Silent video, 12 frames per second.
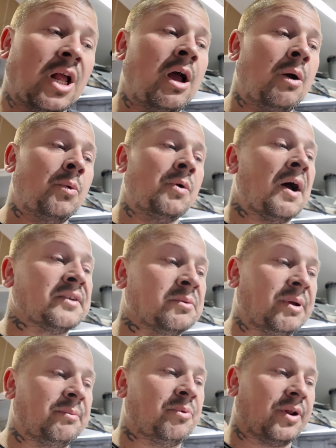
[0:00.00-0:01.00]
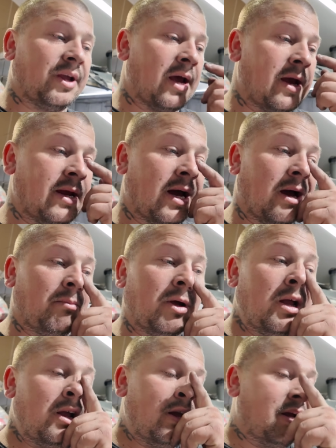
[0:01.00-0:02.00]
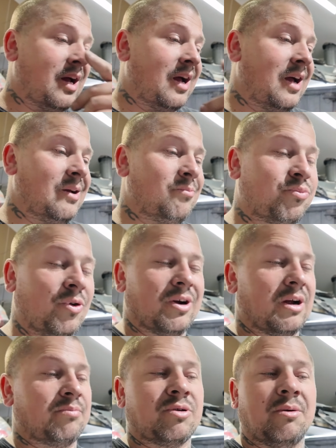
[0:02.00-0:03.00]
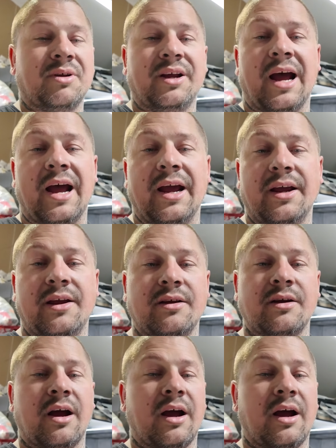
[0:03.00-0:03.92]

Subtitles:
I will have to be putting probably a